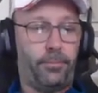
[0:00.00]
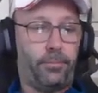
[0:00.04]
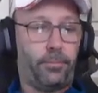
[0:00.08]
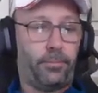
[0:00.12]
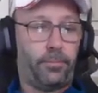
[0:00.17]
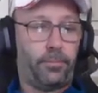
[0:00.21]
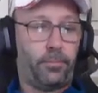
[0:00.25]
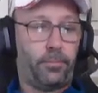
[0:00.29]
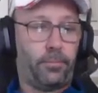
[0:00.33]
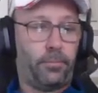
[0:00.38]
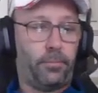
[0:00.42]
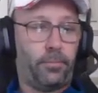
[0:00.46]

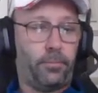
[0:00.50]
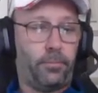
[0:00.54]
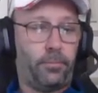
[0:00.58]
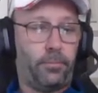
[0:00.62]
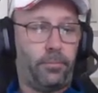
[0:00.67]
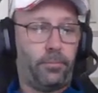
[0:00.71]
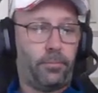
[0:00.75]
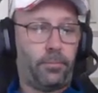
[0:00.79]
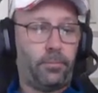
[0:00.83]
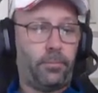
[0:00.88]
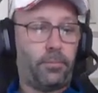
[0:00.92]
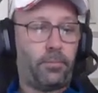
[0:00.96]

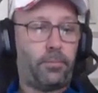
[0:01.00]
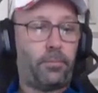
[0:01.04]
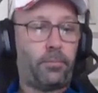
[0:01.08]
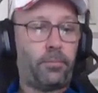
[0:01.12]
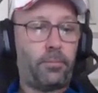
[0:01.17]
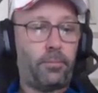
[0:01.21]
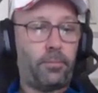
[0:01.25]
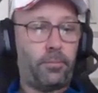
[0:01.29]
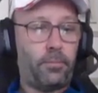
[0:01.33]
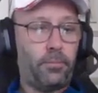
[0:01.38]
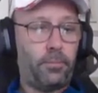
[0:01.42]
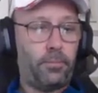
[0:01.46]

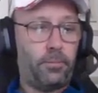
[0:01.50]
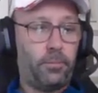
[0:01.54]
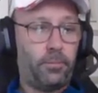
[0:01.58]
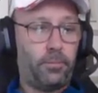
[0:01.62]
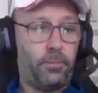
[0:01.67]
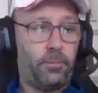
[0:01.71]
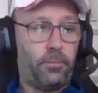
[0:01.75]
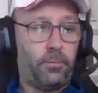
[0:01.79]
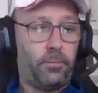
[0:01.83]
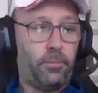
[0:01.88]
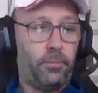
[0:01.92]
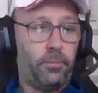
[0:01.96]

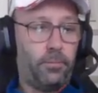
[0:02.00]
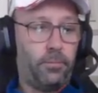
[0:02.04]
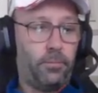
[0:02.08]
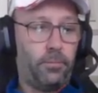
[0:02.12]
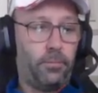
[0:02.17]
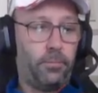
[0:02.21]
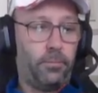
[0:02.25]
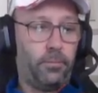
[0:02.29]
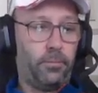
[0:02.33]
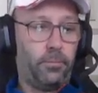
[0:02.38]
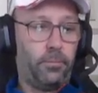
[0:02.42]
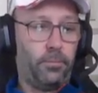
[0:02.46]

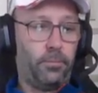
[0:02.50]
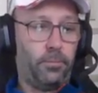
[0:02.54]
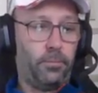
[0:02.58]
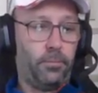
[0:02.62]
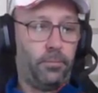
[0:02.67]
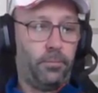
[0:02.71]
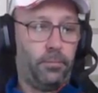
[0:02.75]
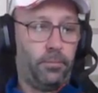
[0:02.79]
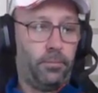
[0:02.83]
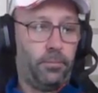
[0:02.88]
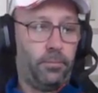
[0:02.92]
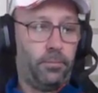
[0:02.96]

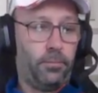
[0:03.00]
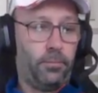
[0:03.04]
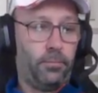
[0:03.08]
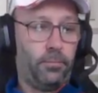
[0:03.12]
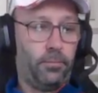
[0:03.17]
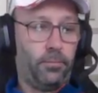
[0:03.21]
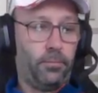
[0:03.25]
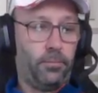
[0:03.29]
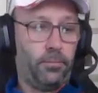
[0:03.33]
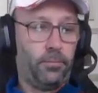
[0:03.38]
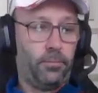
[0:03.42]
[no speech]